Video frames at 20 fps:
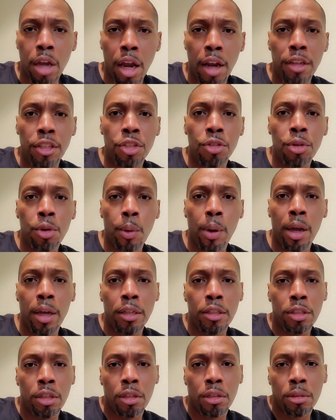as
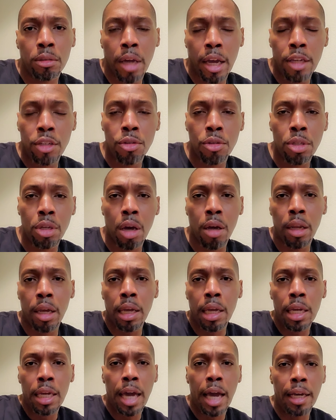you saw
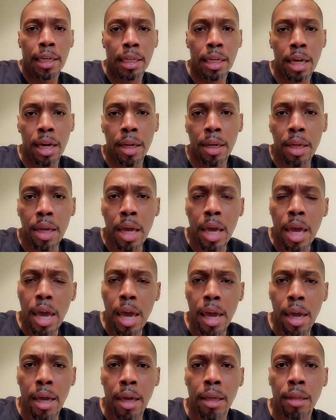that, he got cut.
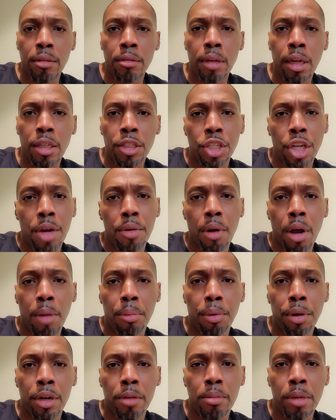And
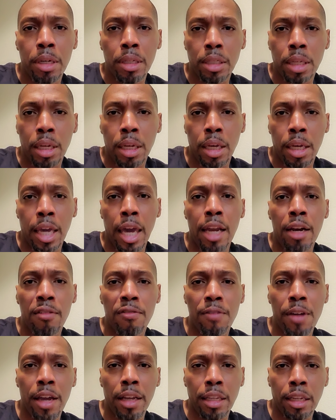J-Rock pretty much, it kind of
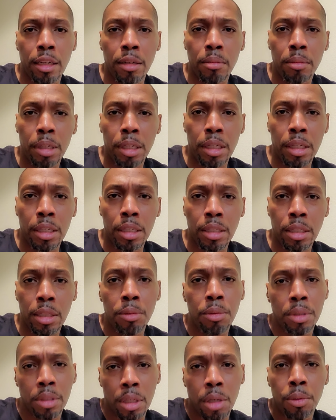affected him because
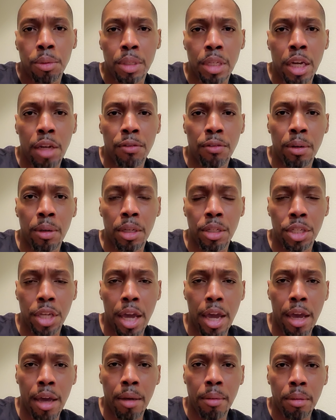it was cut from the
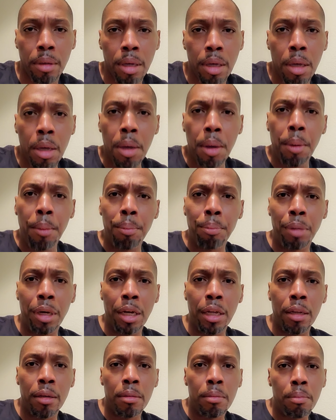jab.
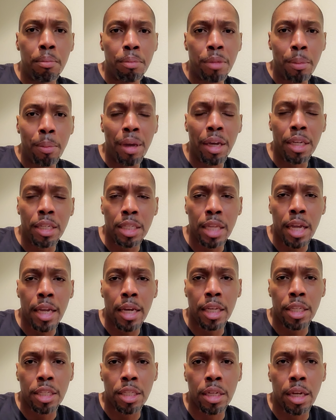But the biggest
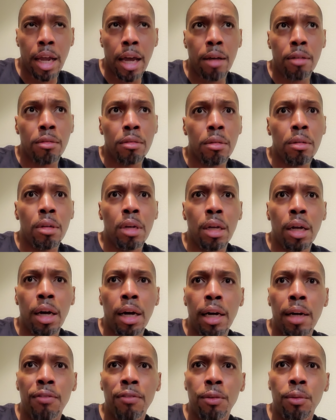thing that stood out
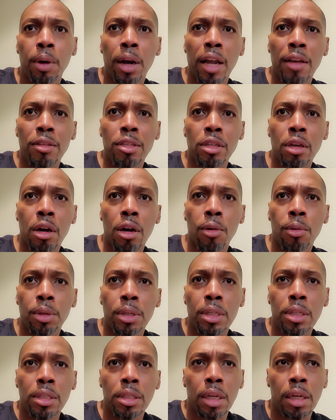from what I saw
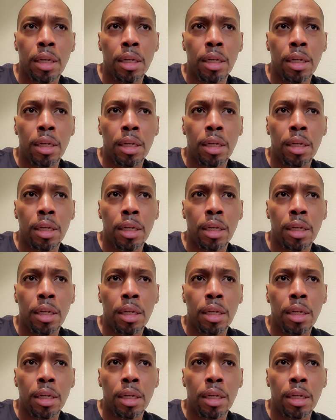was,